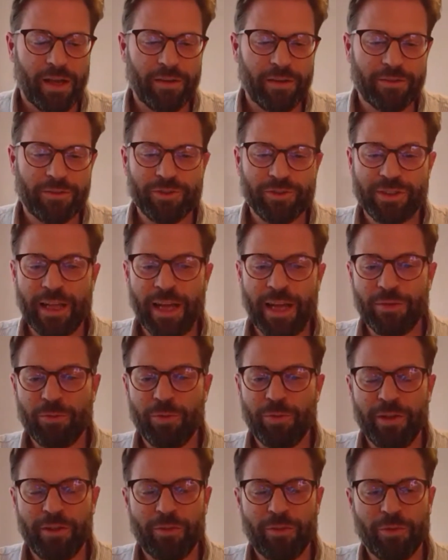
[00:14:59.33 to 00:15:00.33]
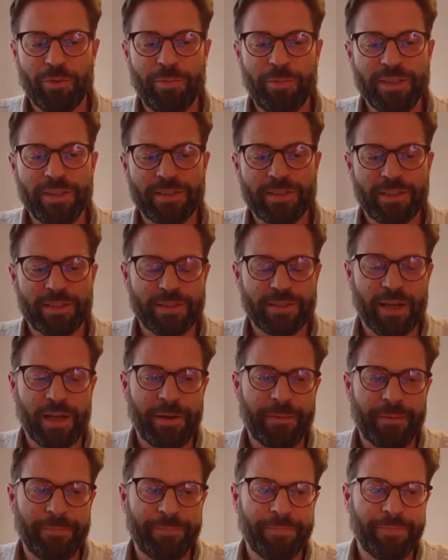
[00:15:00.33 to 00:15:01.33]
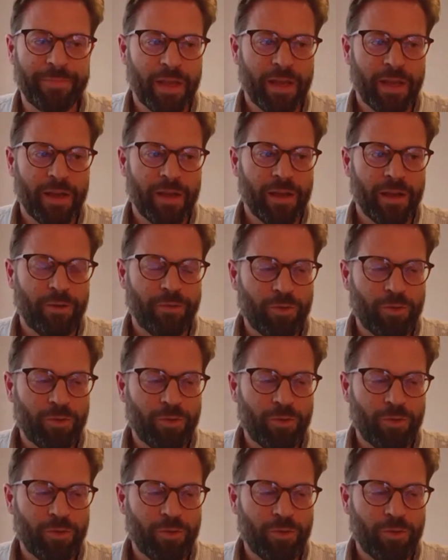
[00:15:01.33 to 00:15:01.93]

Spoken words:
To start with business, of